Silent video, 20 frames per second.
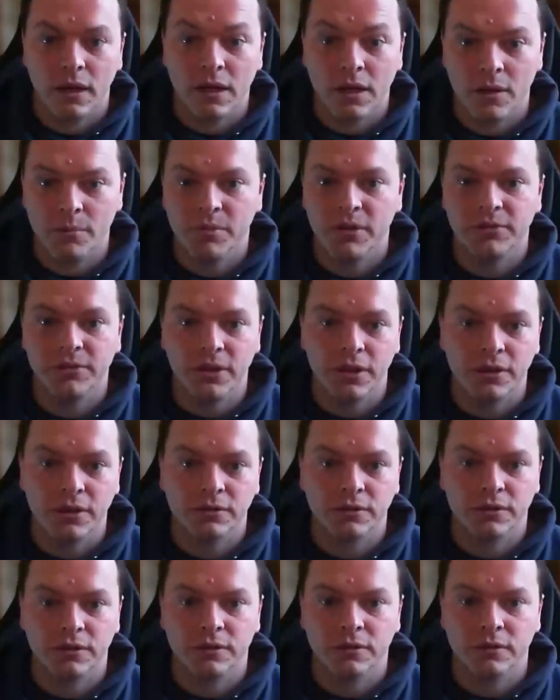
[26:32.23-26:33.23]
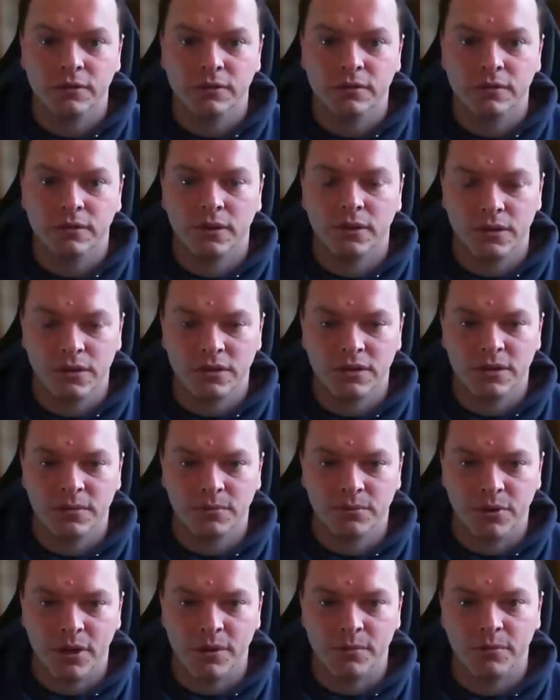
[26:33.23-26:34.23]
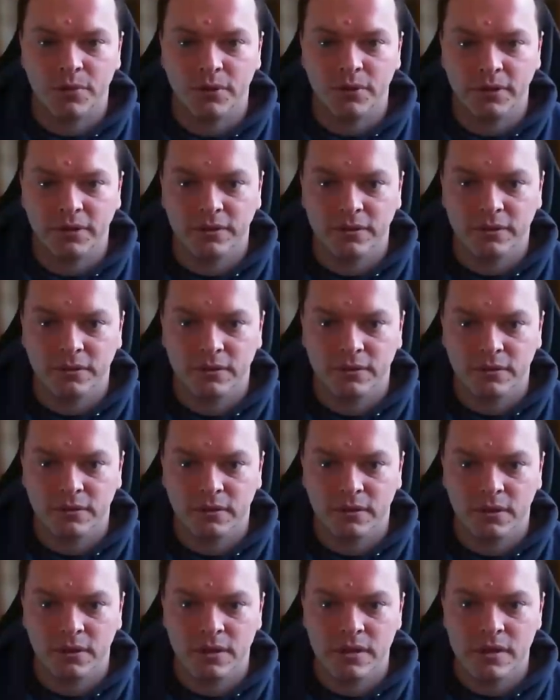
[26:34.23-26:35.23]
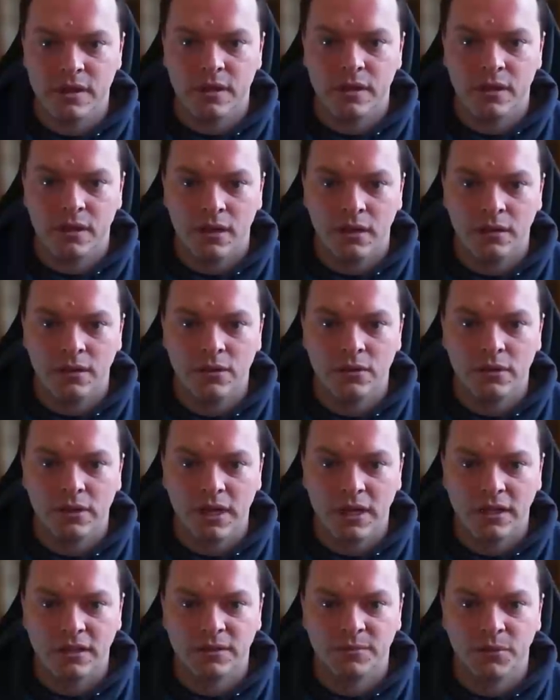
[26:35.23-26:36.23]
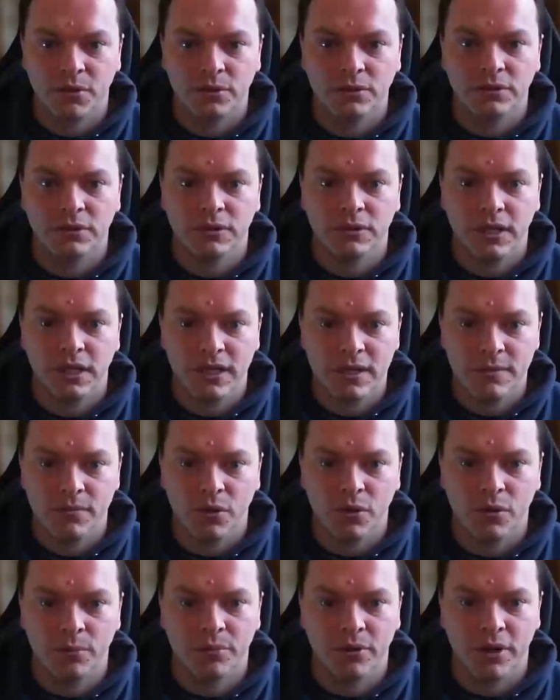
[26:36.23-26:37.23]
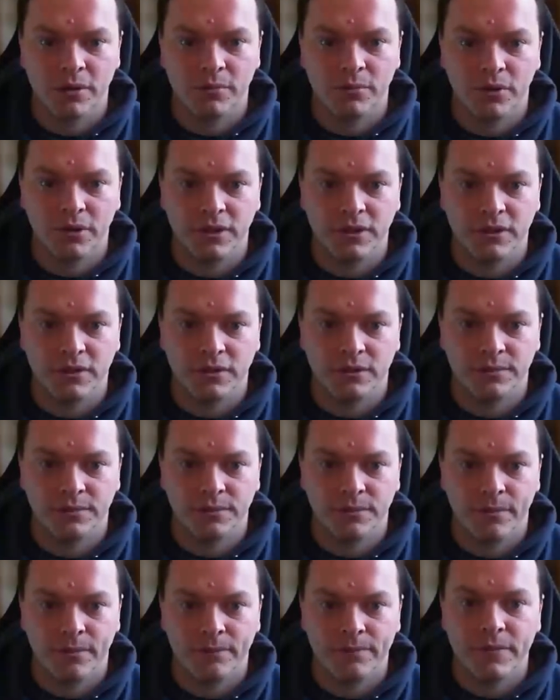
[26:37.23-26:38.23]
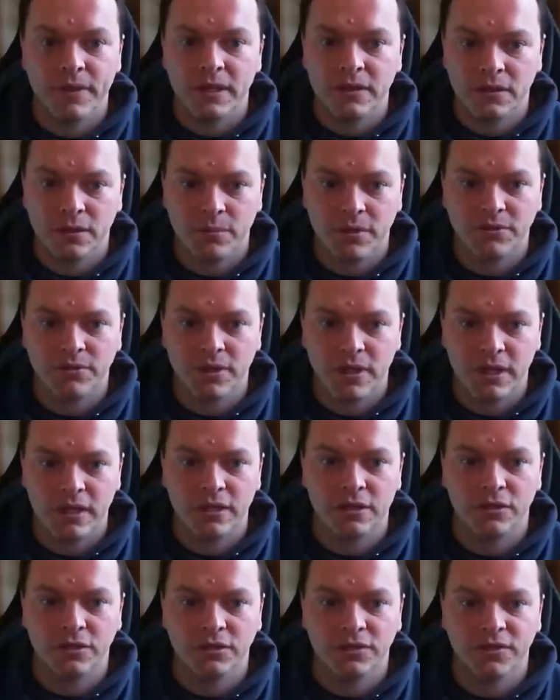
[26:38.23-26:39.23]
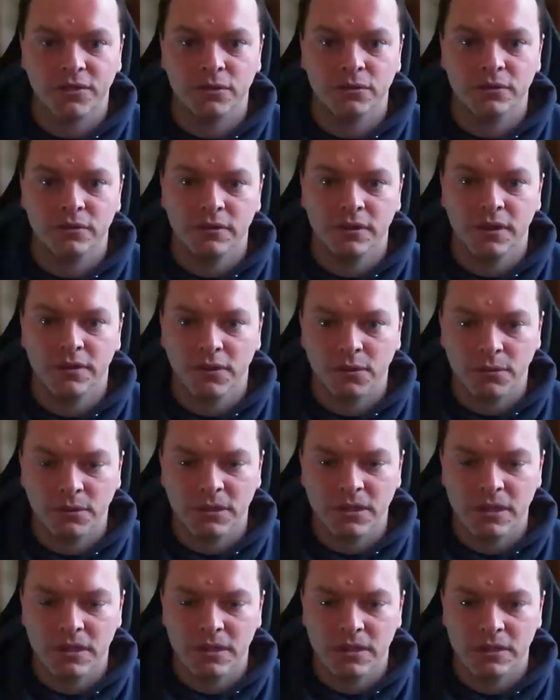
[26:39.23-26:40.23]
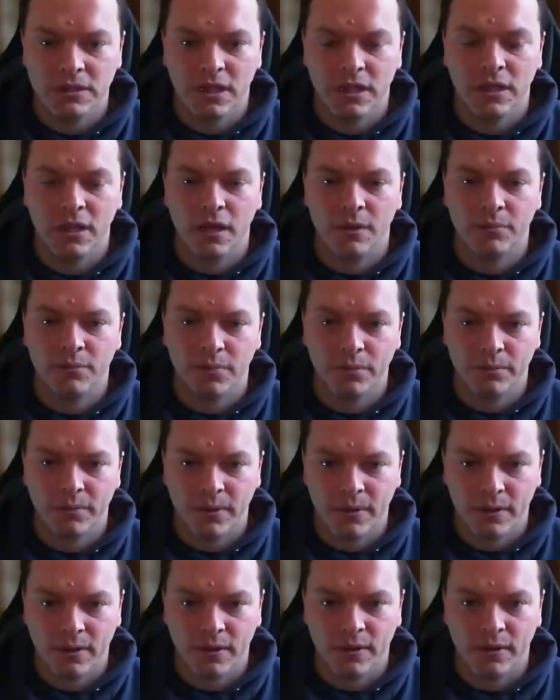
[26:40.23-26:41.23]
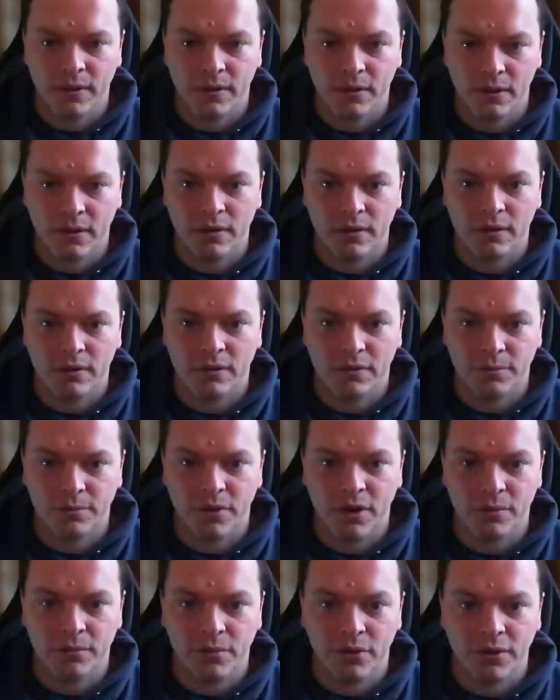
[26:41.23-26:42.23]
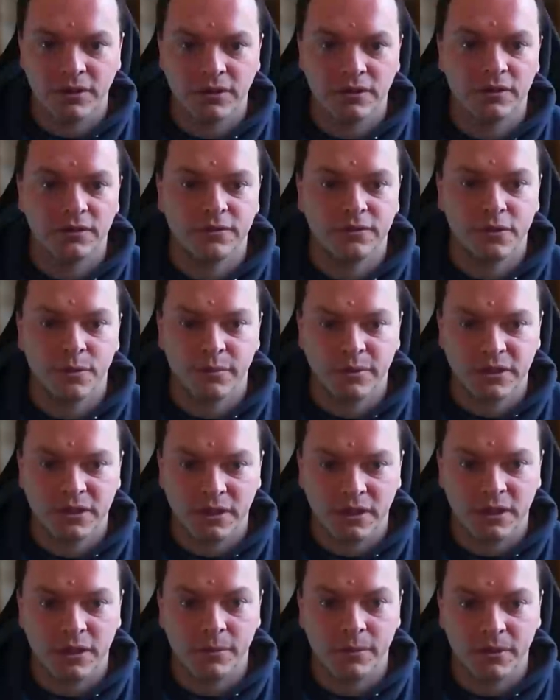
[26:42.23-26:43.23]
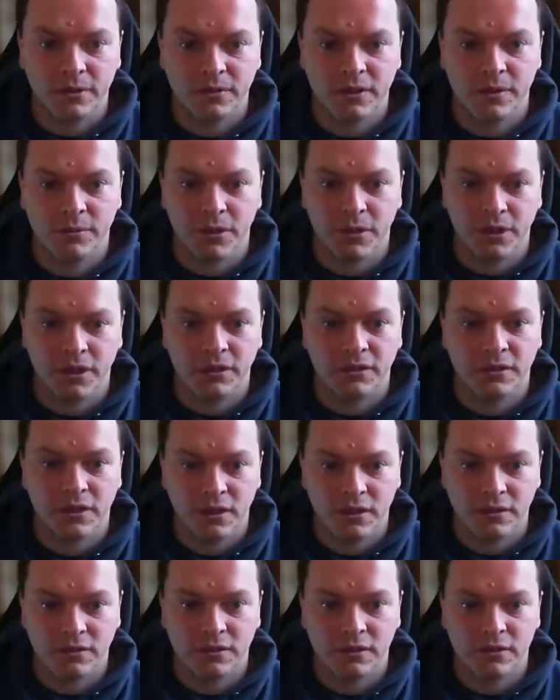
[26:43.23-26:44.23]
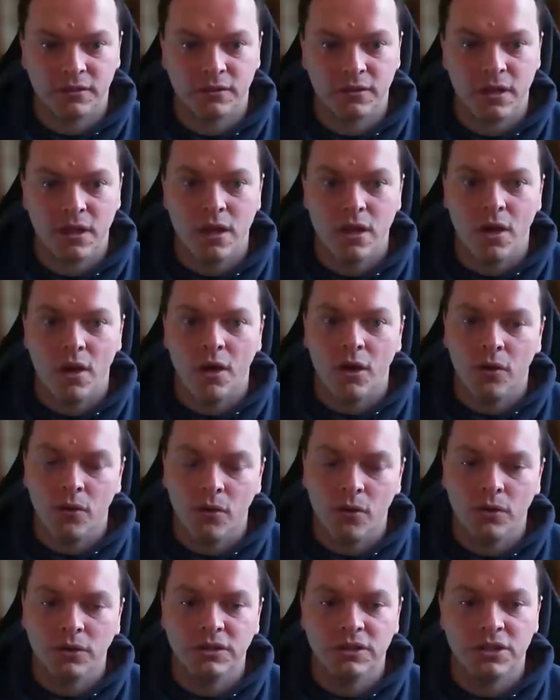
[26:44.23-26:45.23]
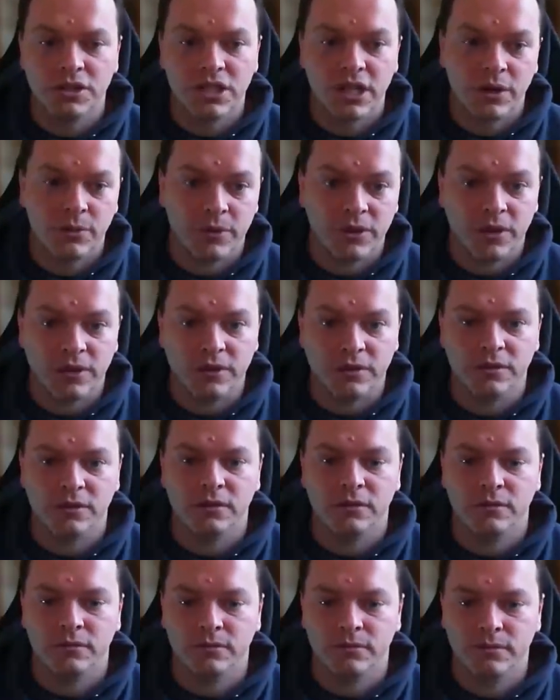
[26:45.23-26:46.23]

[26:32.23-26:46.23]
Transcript: couple of notes on using breakpoints. You can export and import breakpoints. This could be really useful if you wanted to set a breakpoints for a particular bug debugging task, or to share with others.